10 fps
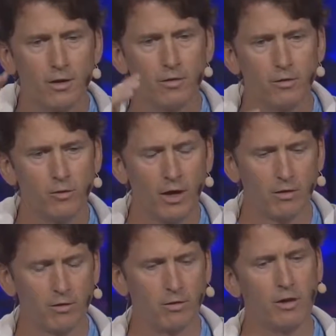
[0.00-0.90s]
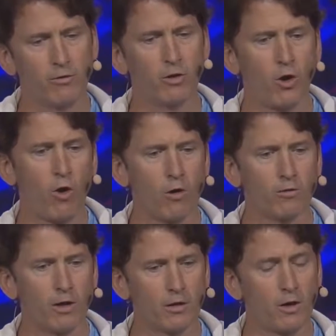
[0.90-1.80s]
these are the
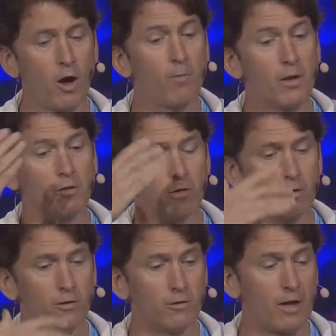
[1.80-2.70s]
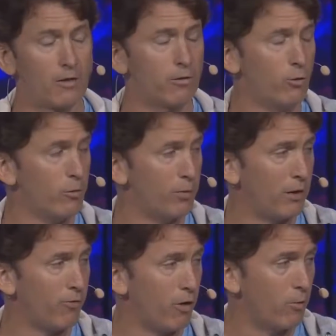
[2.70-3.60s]
cards that come into the sets you can
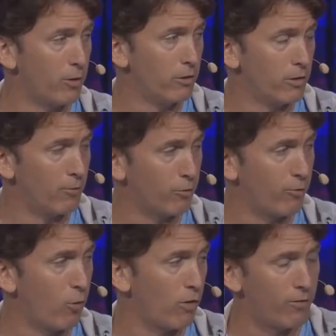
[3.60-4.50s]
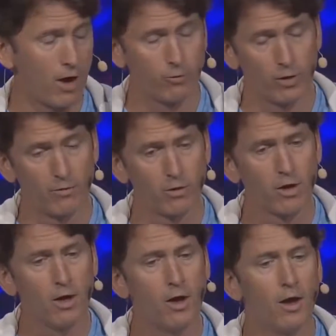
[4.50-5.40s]
pick from when you're level 4 or 5, whatever.
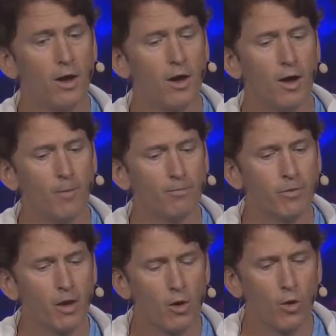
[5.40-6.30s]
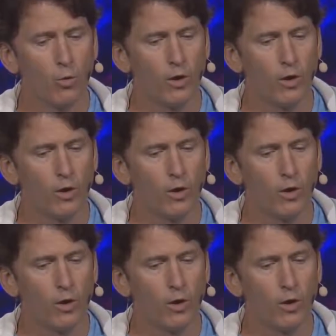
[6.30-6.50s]
Right. We